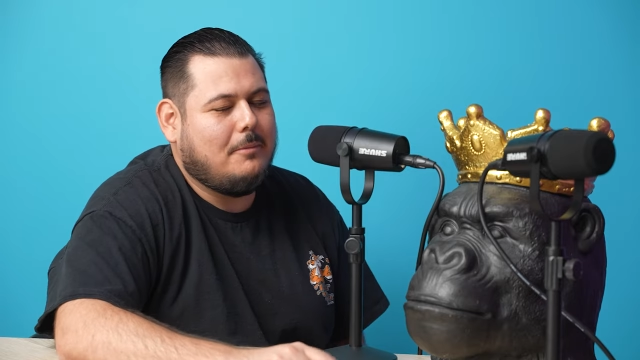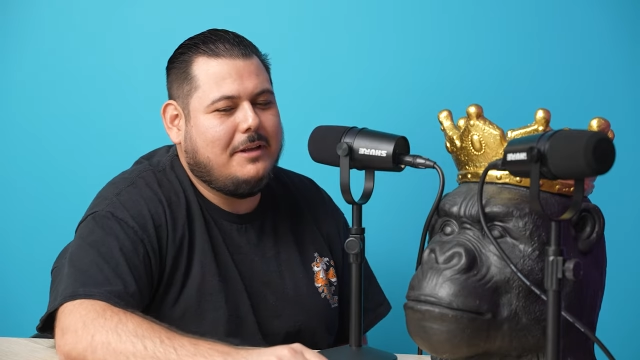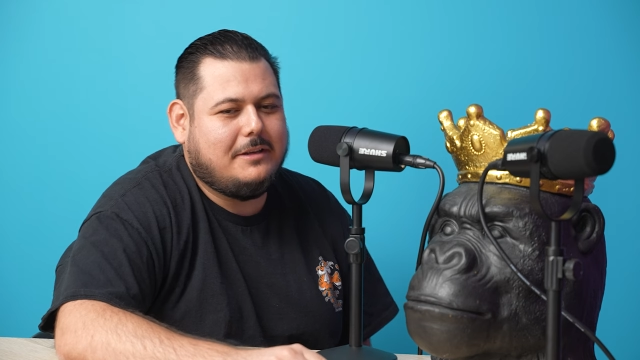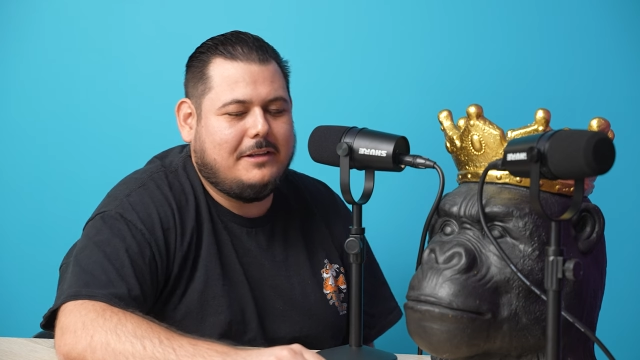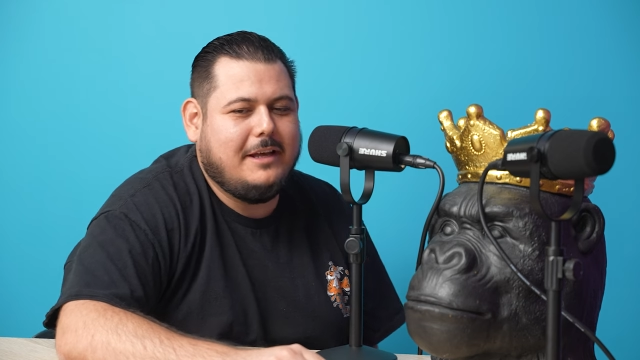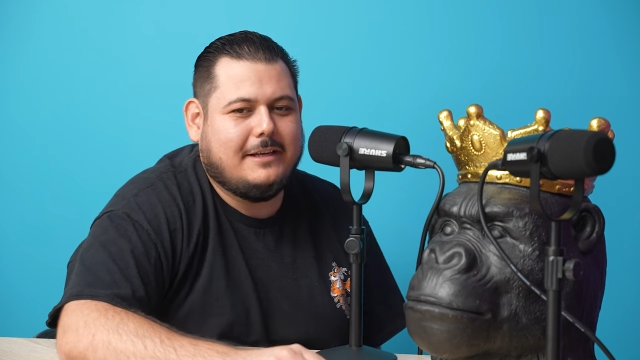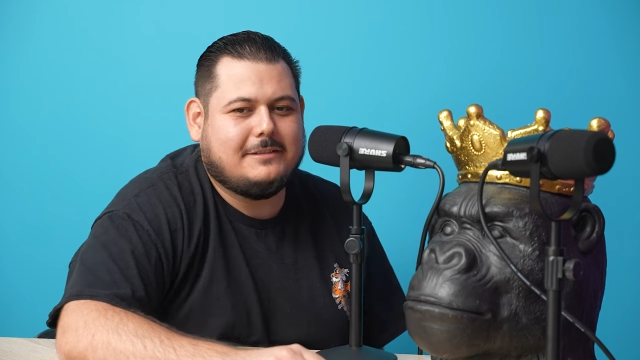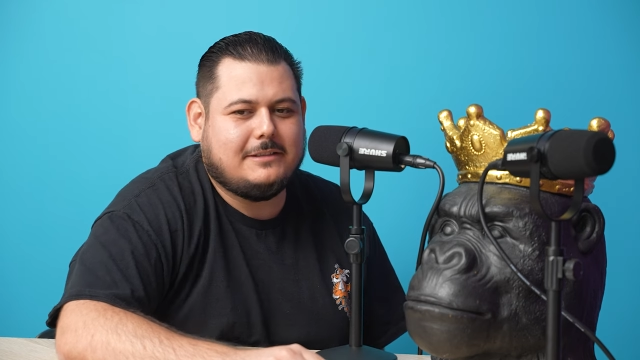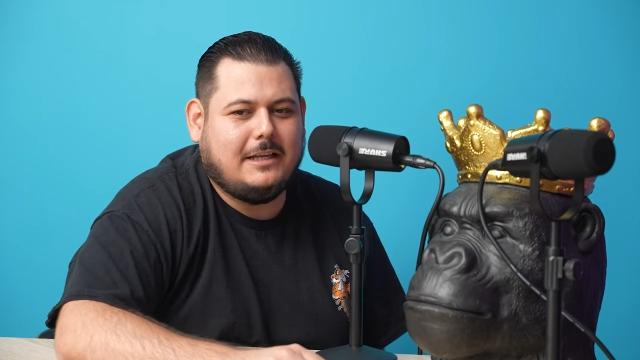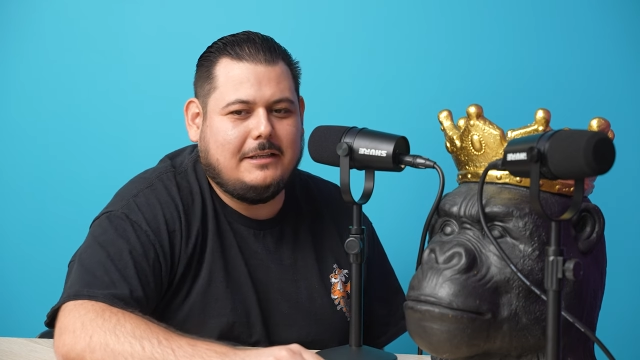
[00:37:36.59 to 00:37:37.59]
I mean,
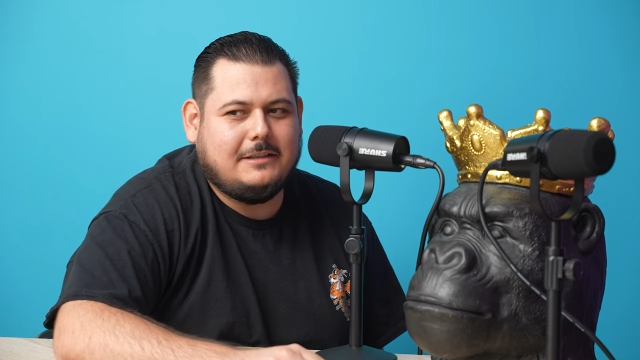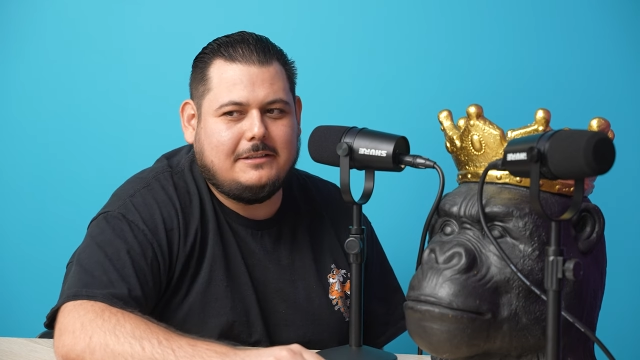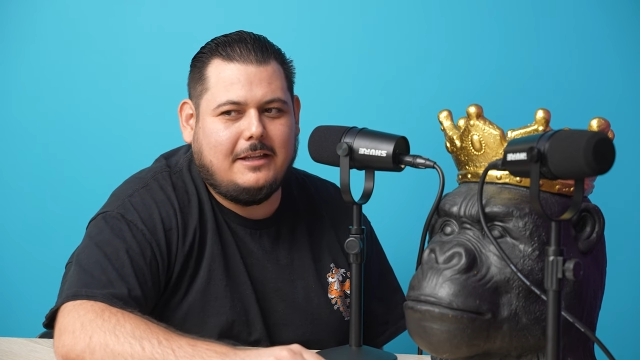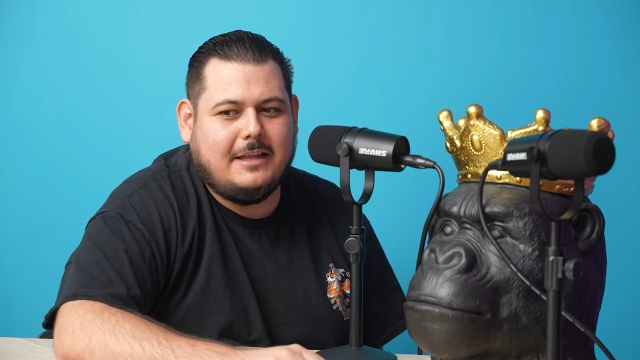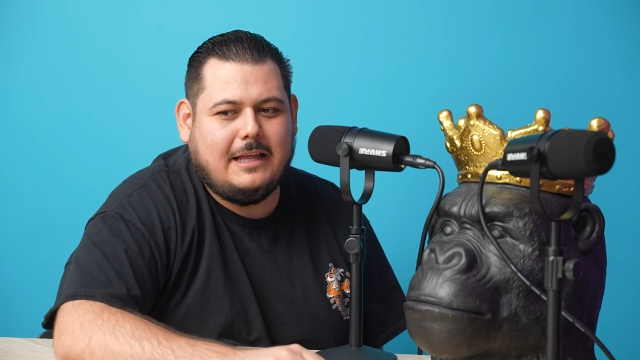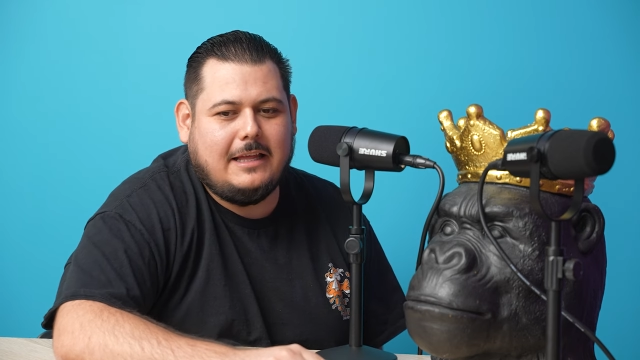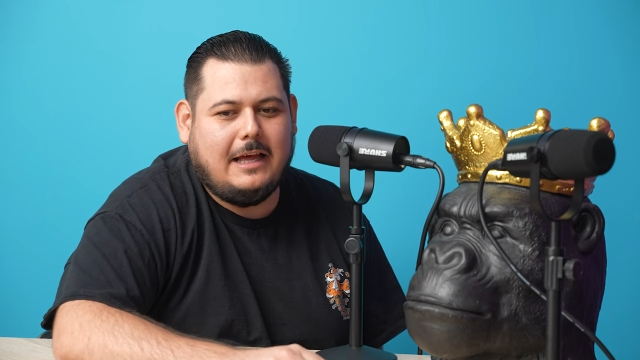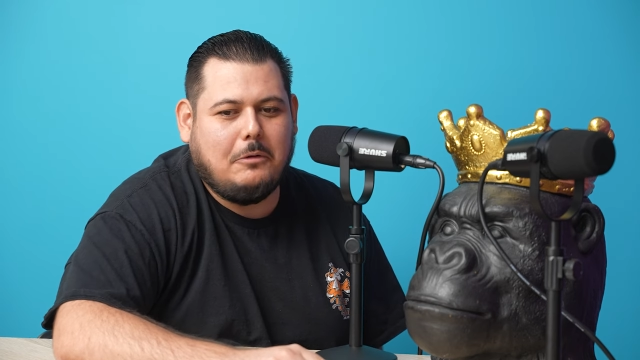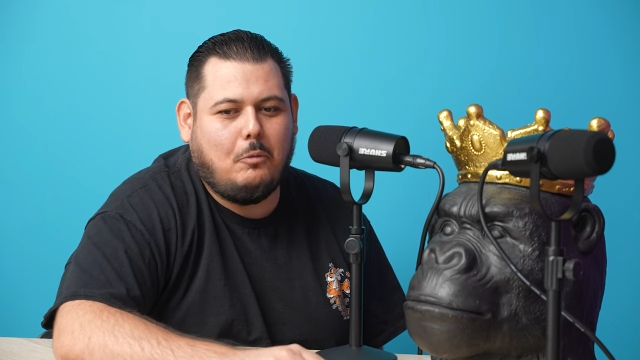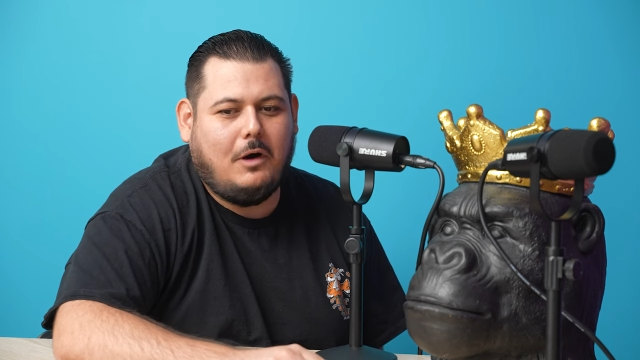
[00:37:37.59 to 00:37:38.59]
yes, I, it's not that
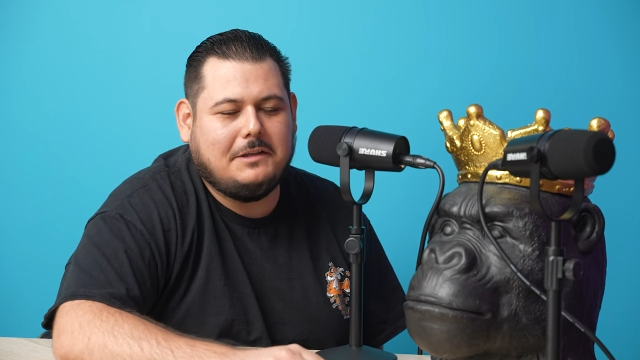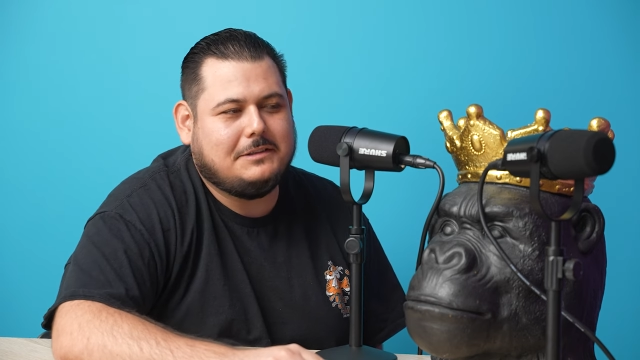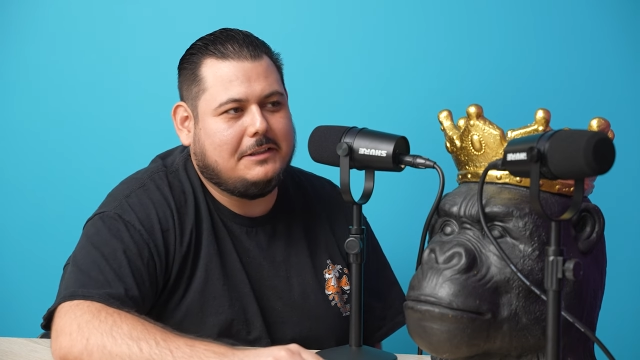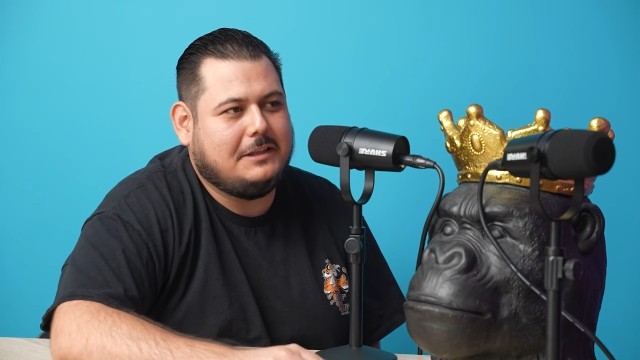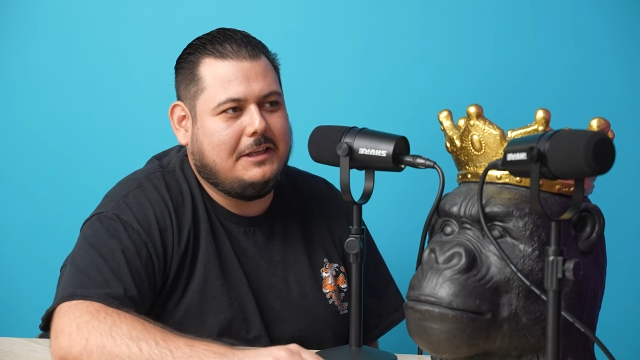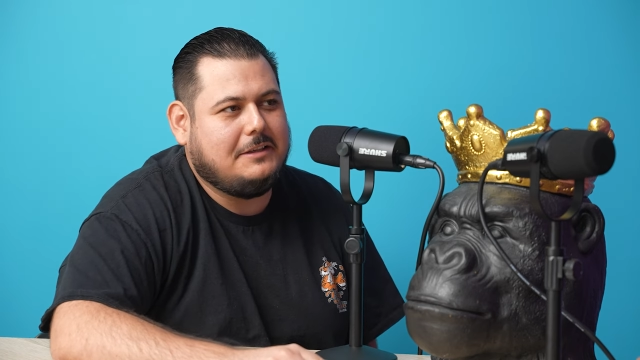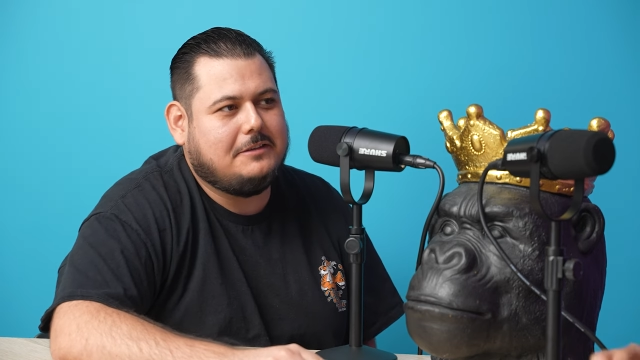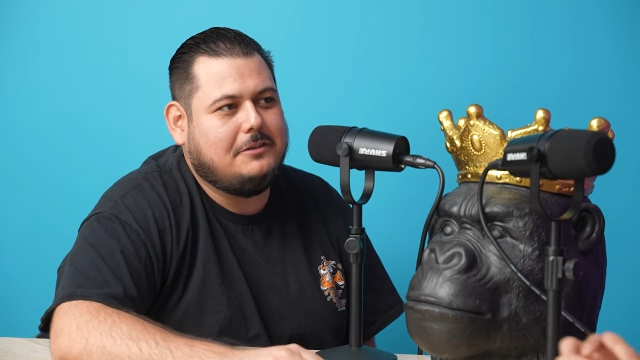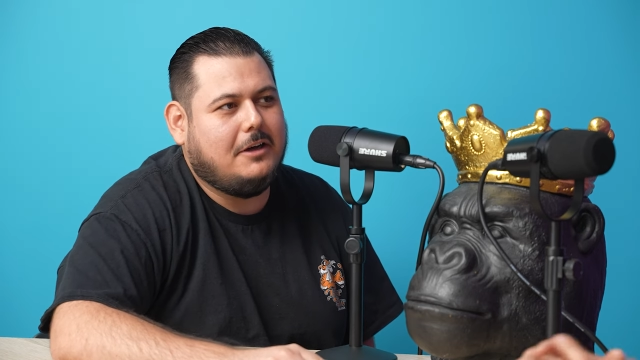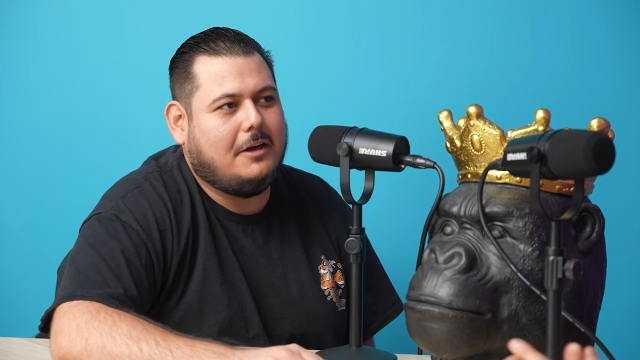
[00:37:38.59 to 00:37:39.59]
I want to eat
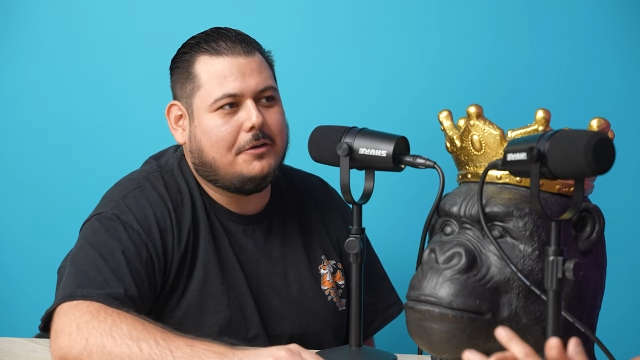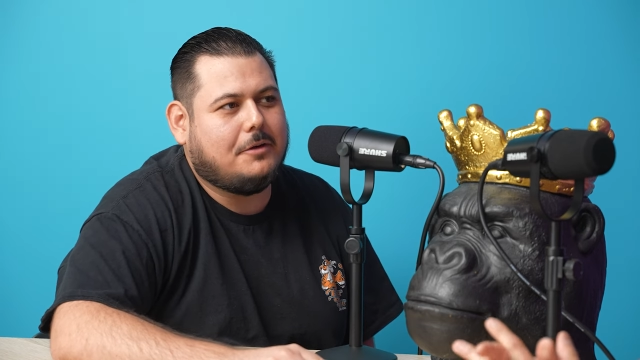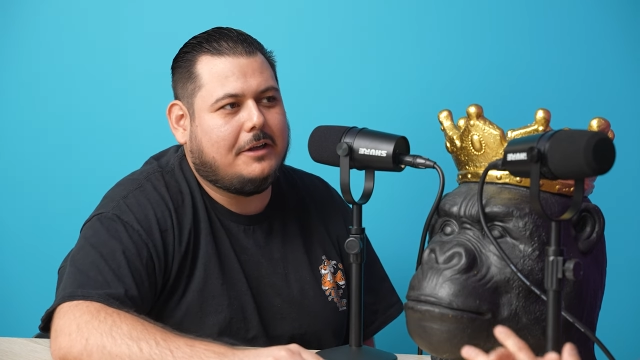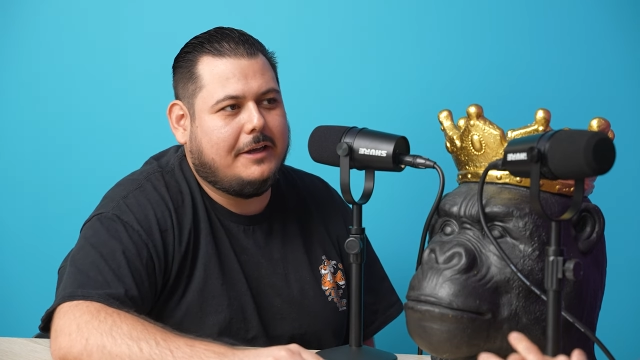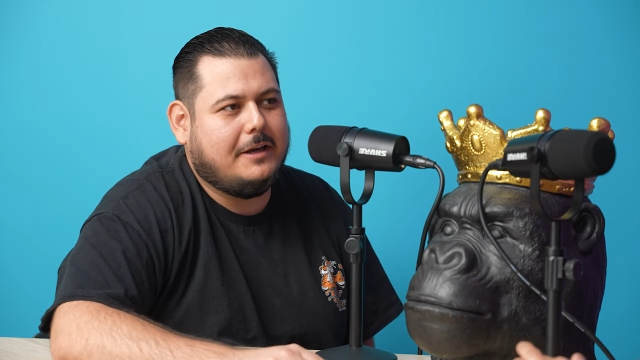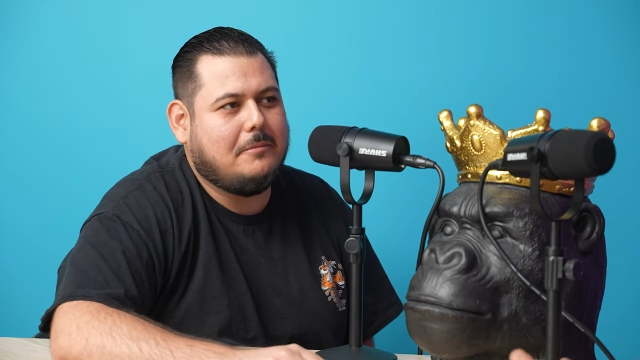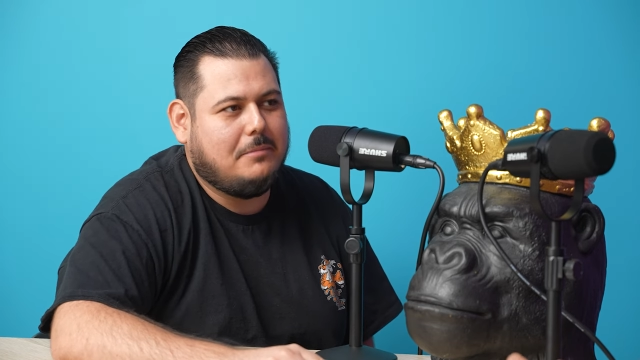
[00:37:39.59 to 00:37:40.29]
dog or cat,